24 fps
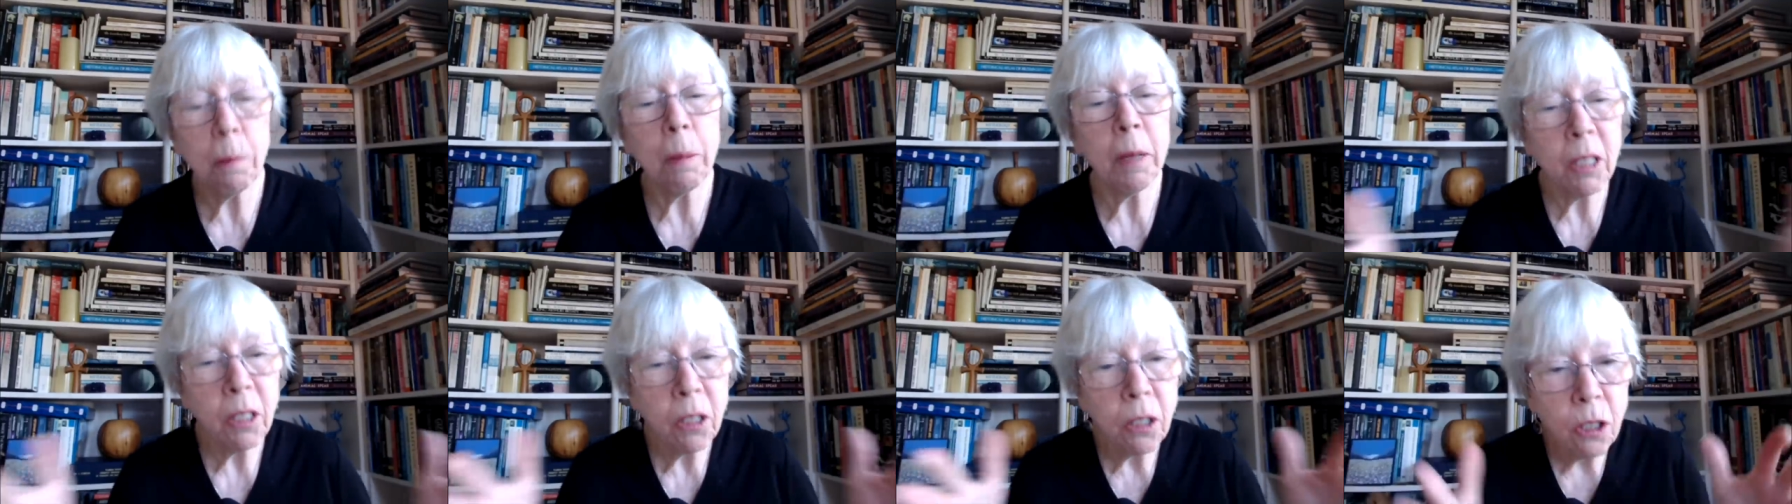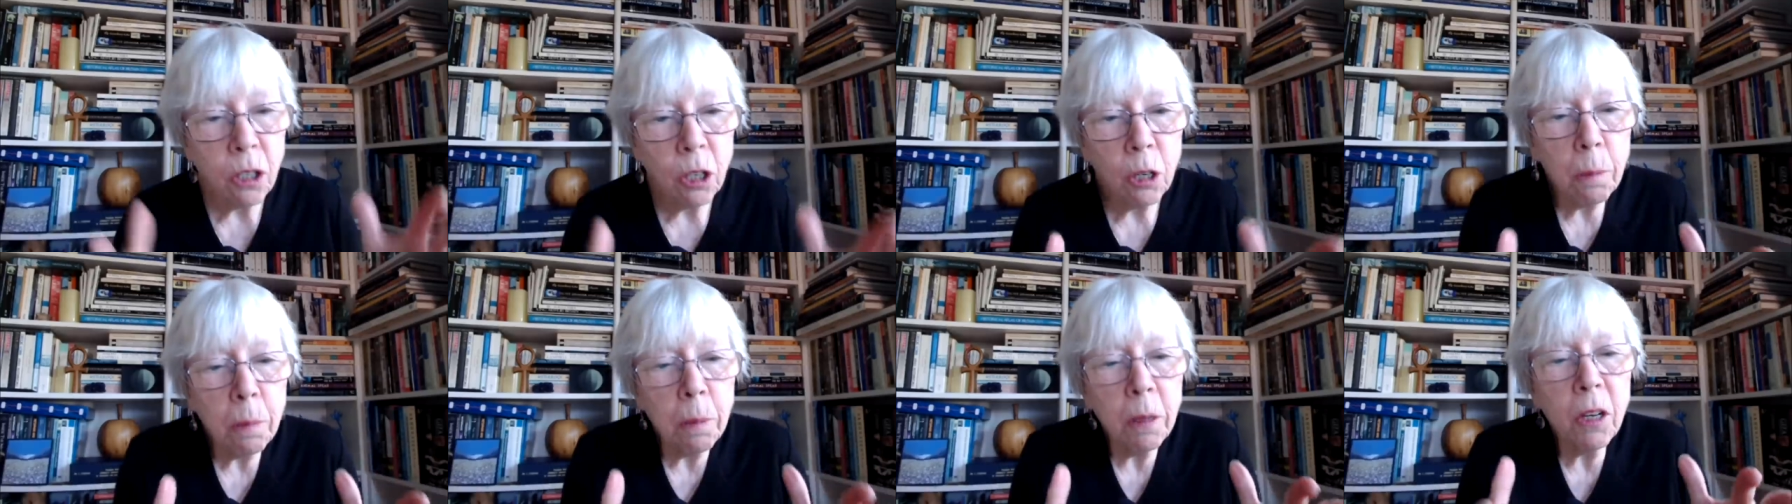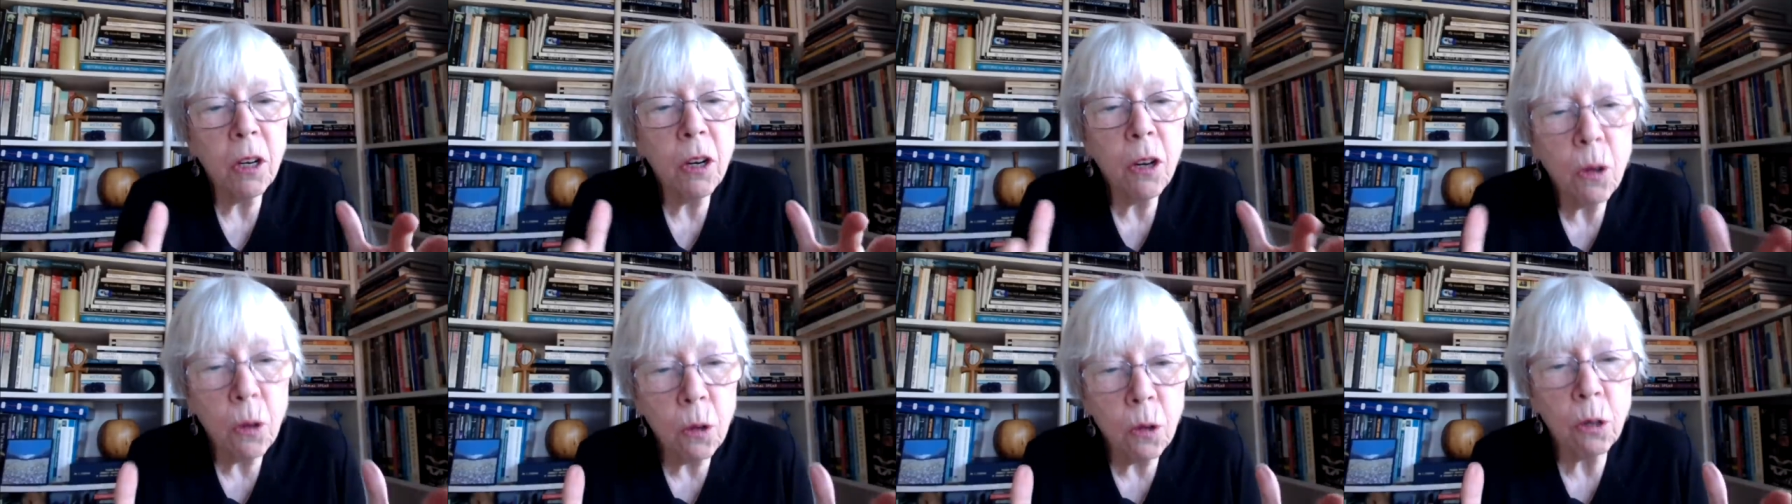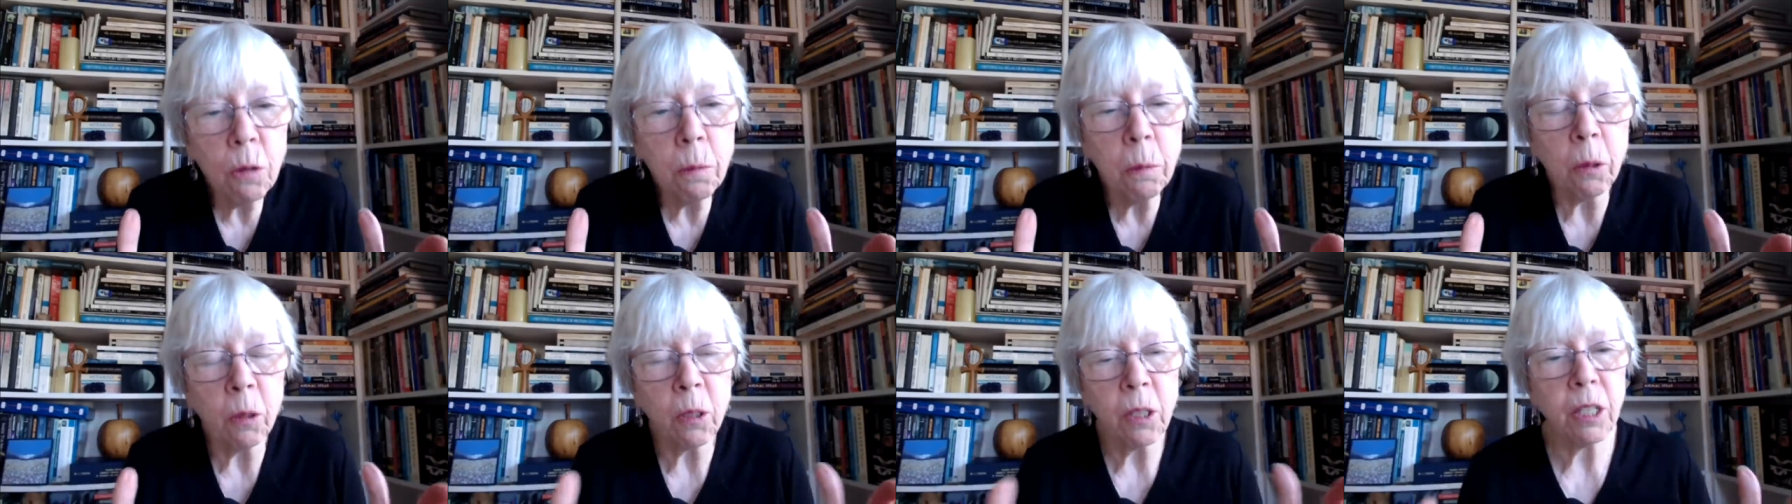but
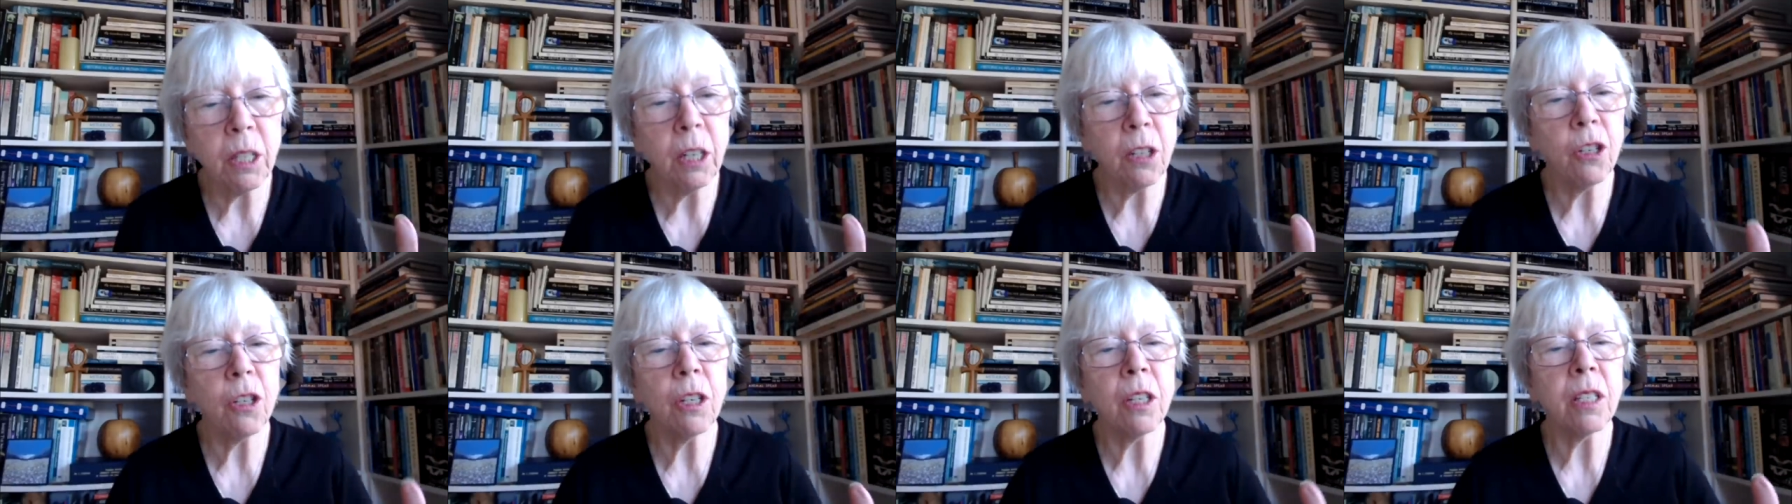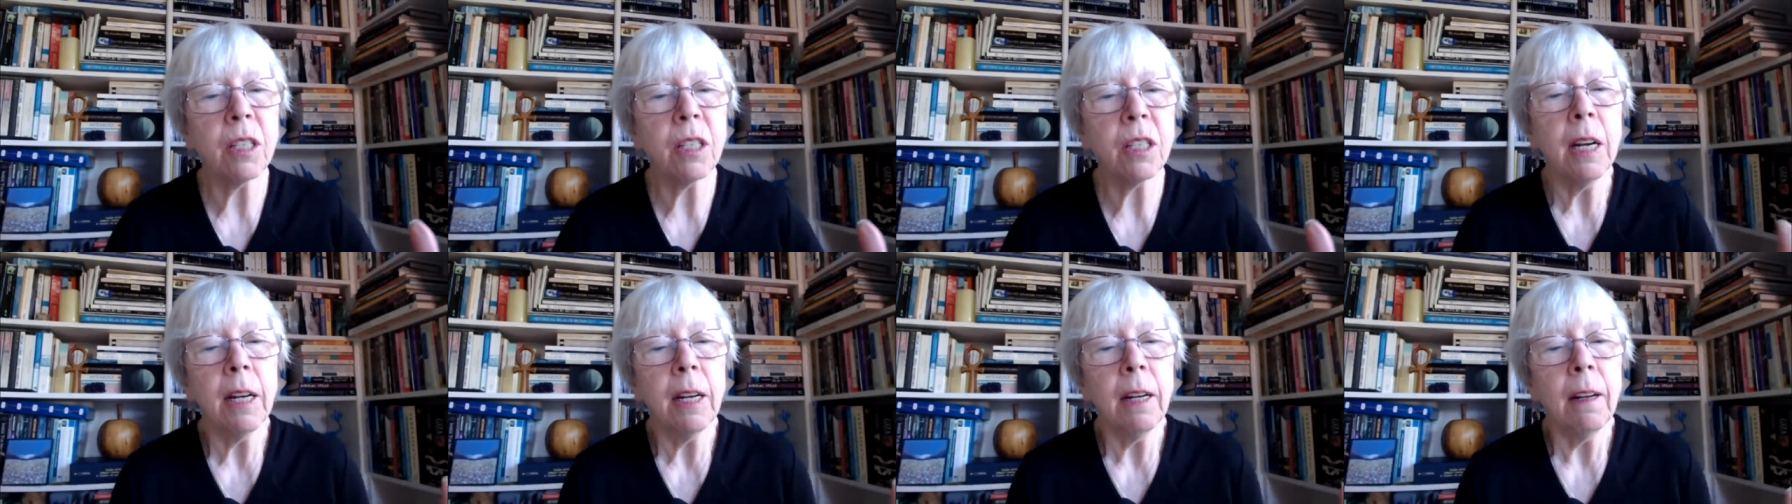supernormal, such as